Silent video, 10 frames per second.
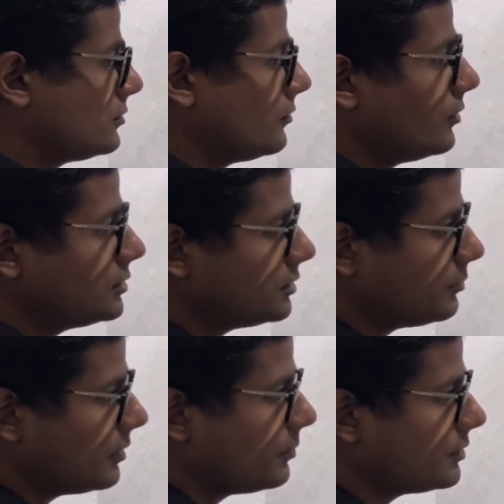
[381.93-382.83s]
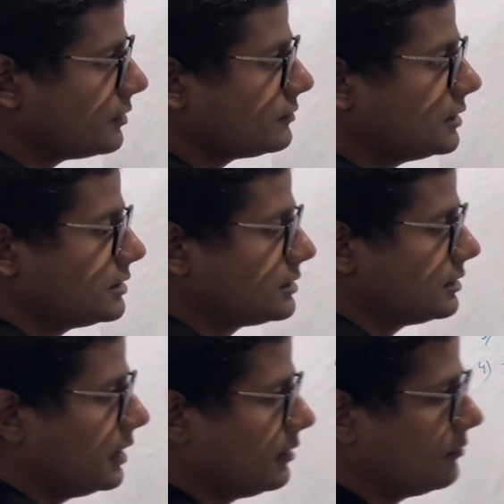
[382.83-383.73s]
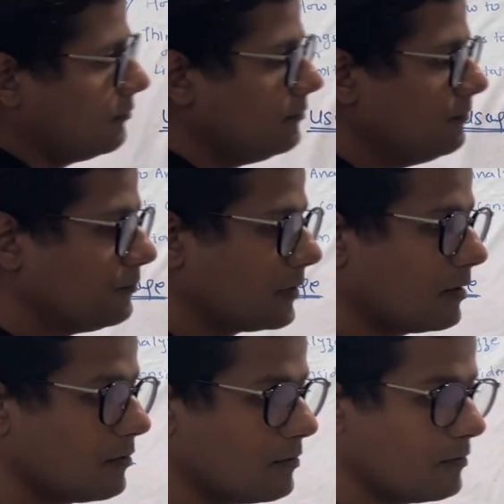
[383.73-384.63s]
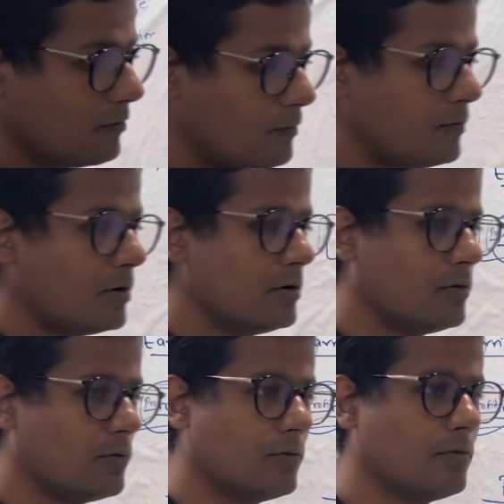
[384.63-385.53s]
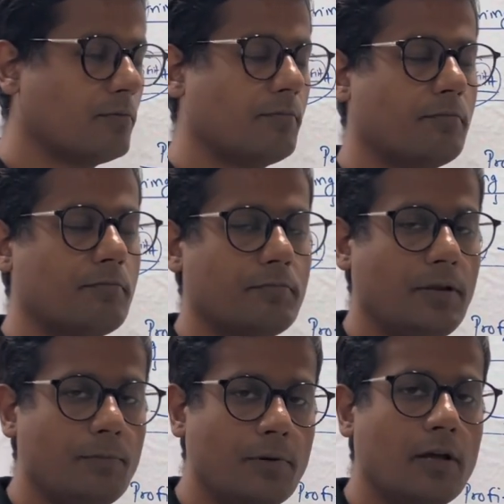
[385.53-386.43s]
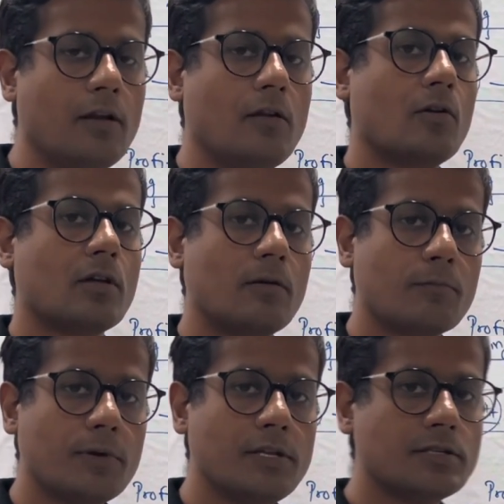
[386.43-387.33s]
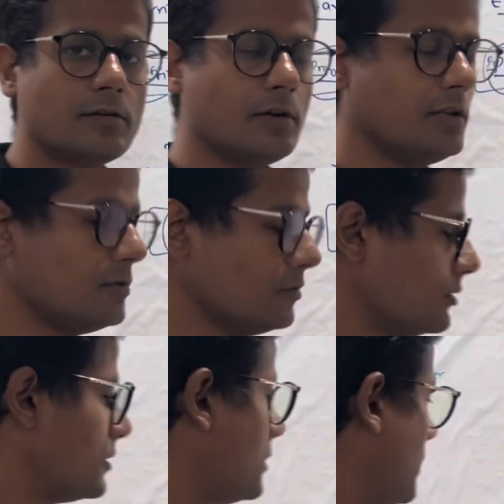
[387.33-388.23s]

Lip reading: So what's the purpose of this? Like what do people or companies generally use